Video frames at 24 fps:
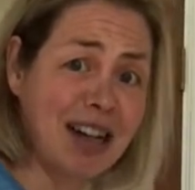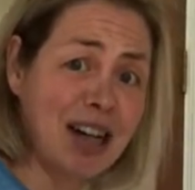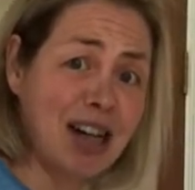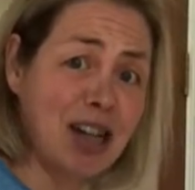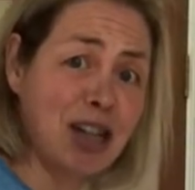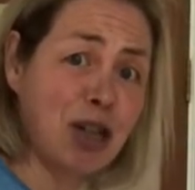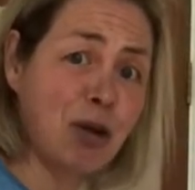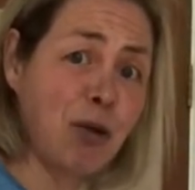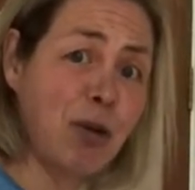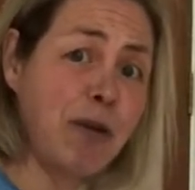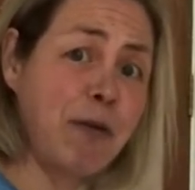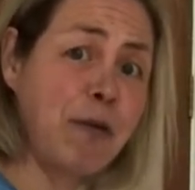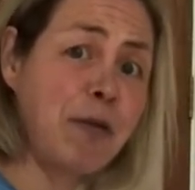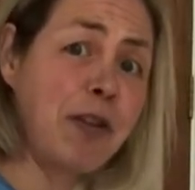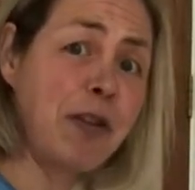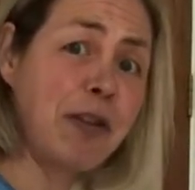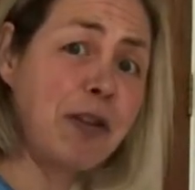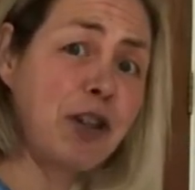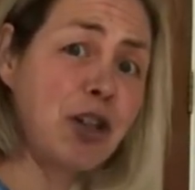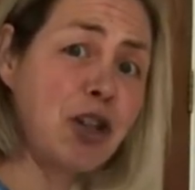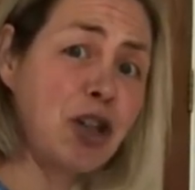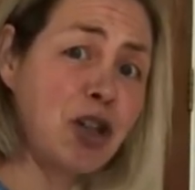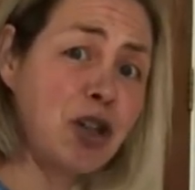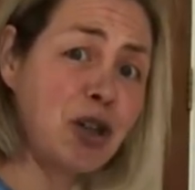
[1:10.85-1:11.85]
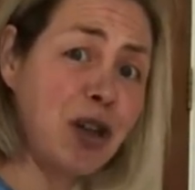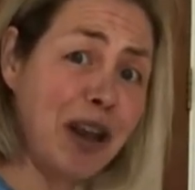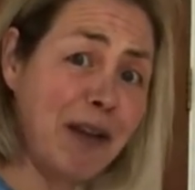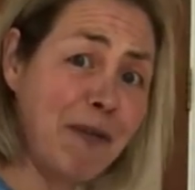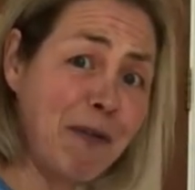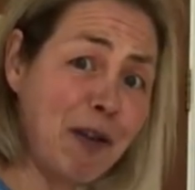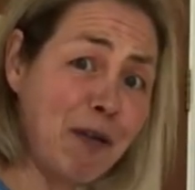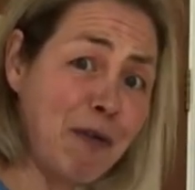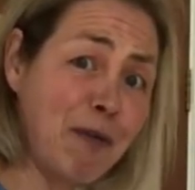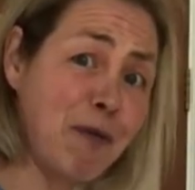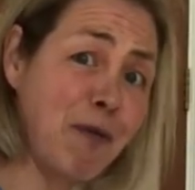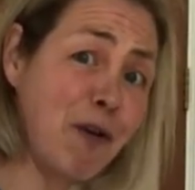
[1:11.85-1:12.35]
So if
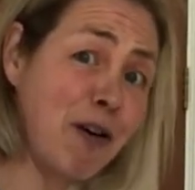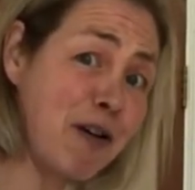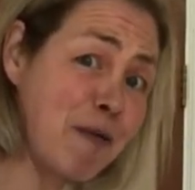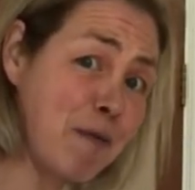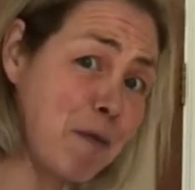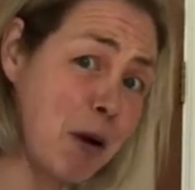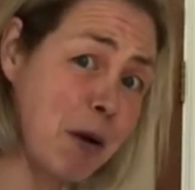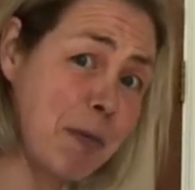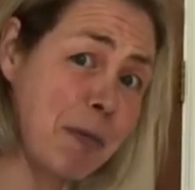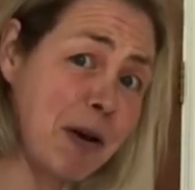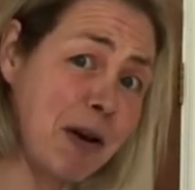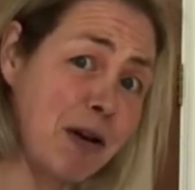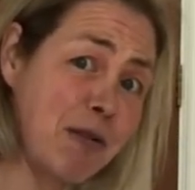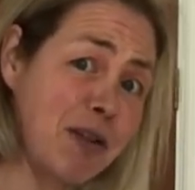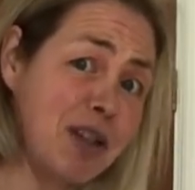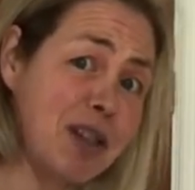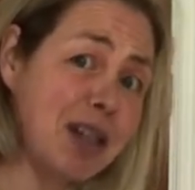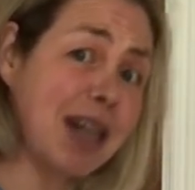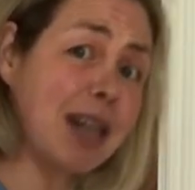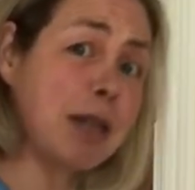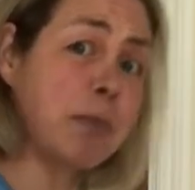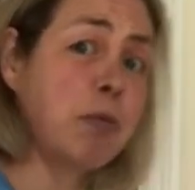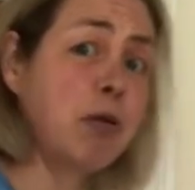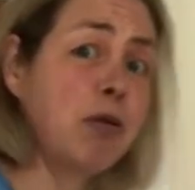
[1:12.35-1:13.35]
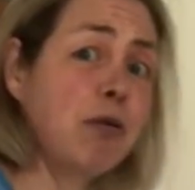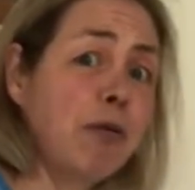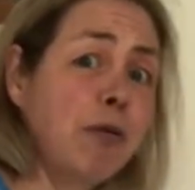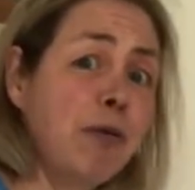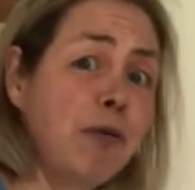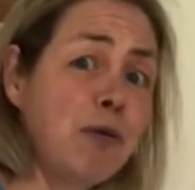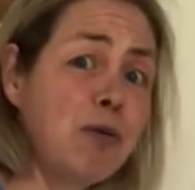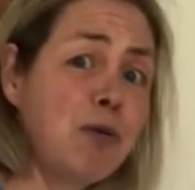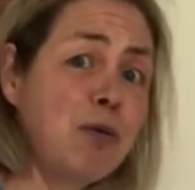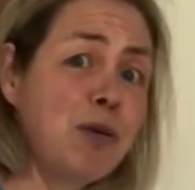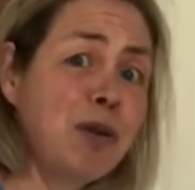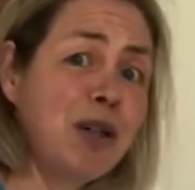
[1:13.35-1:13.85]
the front of my pelvis gets pulled
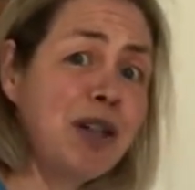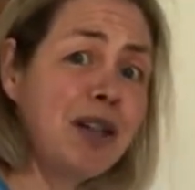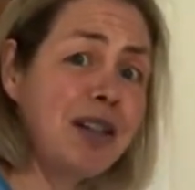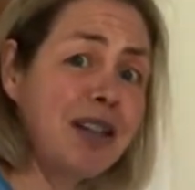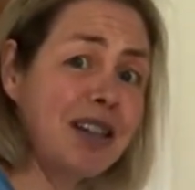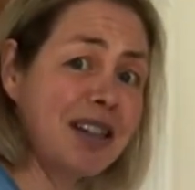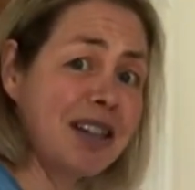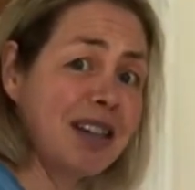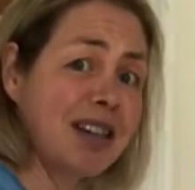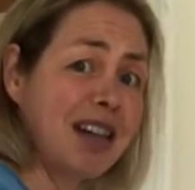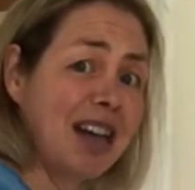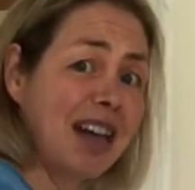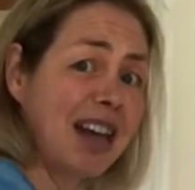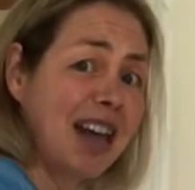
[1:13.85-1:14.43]
forwards,